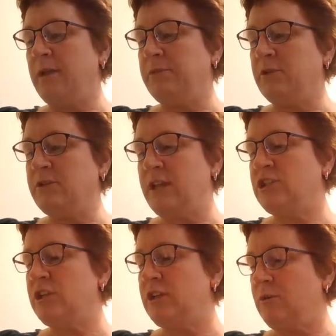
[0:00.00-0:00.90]

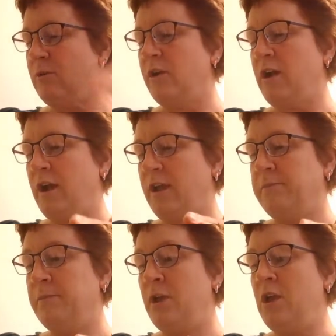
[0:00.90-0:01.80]
Hypertension or
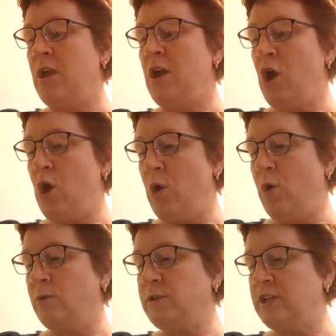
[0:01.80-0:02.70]

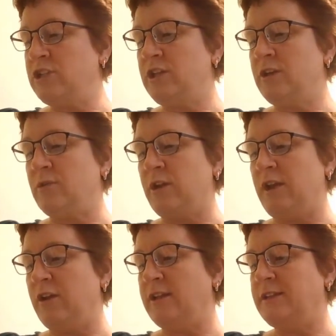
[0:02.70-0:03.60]
hypotension, or
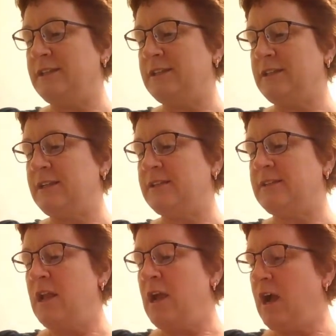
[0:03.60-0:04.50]
here is listed
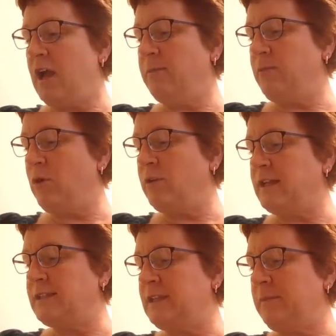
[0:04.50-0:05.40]
as
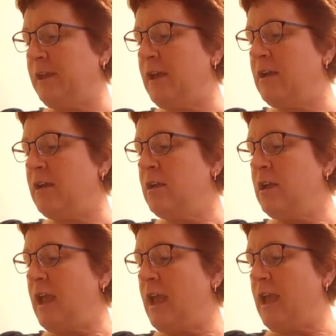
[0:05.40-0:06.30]
hypoglycemia.
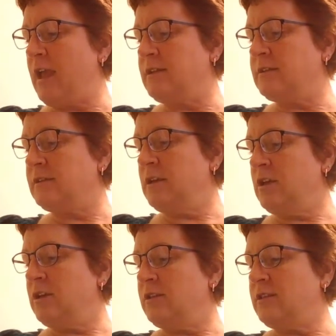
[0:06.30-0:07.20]
And
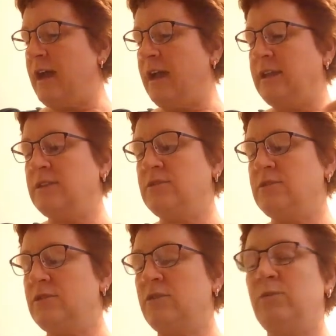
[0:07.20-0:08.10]
that
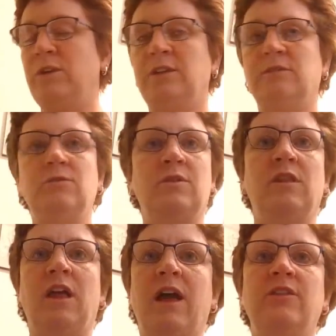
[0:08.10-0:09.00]
is, we do a
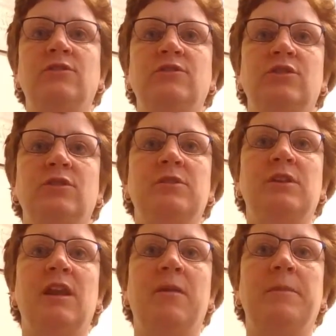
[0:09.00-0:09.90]
lot of those terms
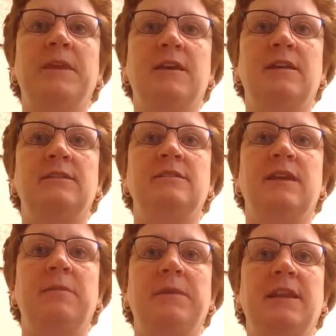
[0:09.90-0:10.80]
right now because
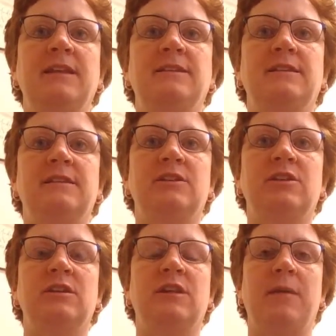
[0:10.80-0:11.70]
diabetes is
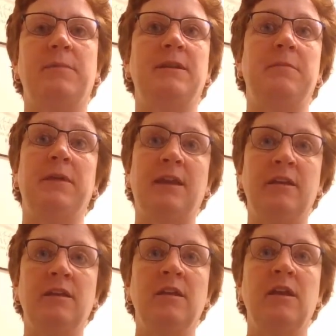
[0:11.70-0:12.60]
such an
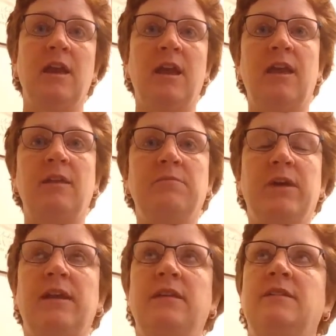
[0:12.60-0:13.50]
epidemic. And
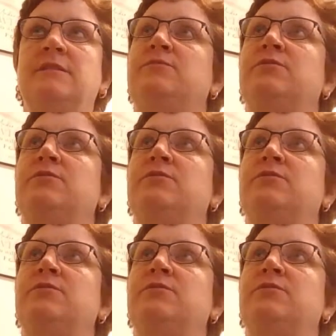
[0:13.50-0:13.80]
it's